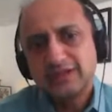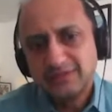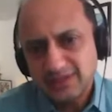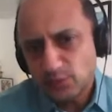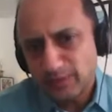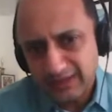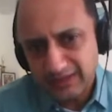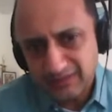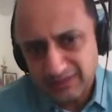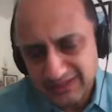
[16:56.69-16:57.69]
This
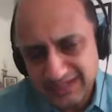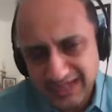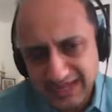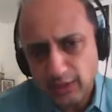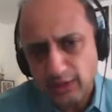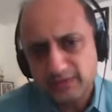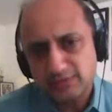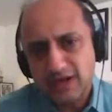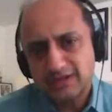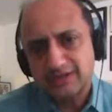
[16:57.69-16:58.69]
way, with the aid of
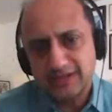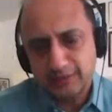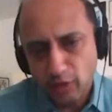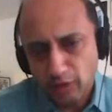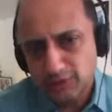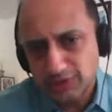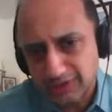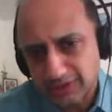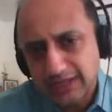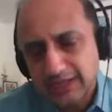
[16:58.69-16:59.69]
smarter
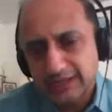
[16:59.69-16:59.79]
technology,